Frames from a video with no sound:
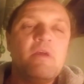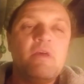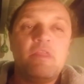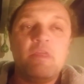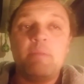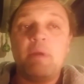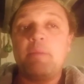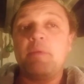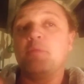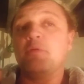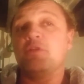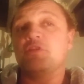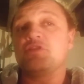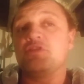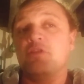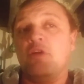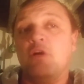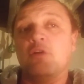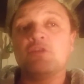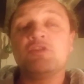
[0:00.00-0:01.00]
They might be bullish
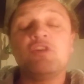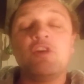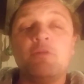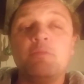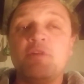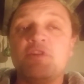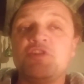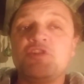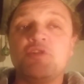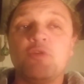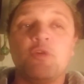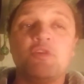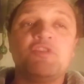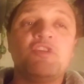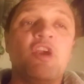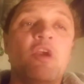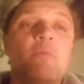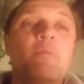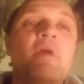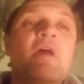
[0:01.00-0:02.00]
long term, but short
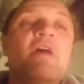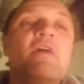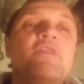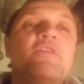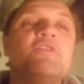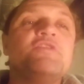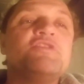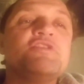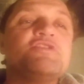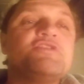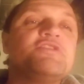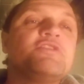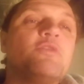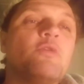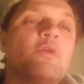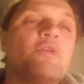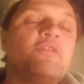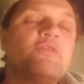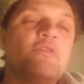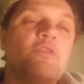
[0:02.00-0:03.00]
term they're just
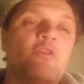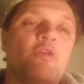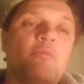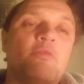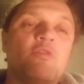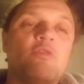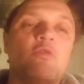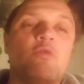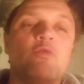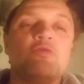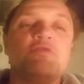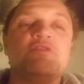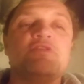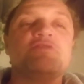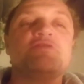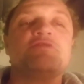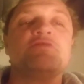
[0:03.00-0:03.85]
going through the normal courses.